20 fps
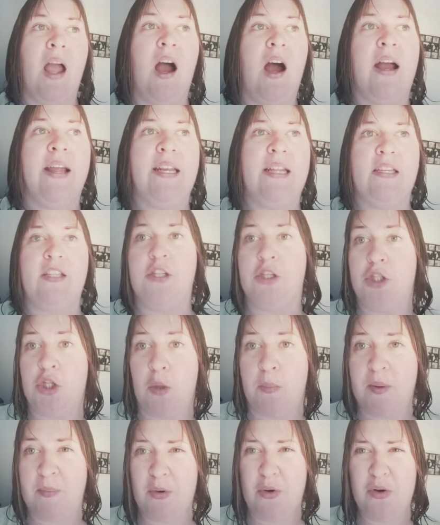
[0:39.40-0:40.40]
I need a new
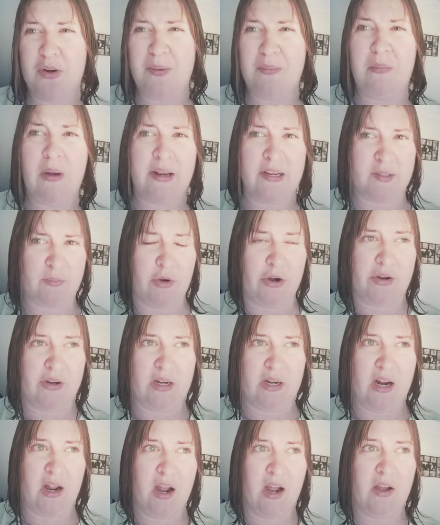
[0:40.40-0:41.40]
chopping board, mine is
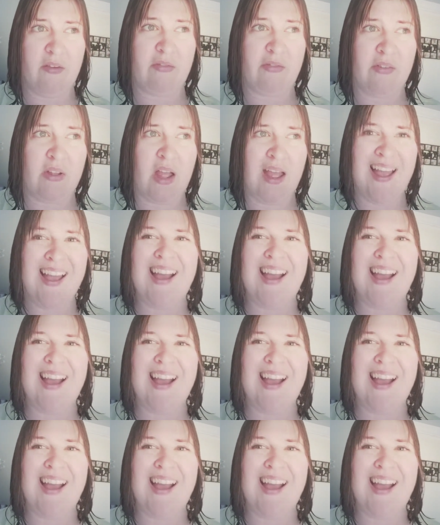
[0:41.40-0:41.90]
broken in half.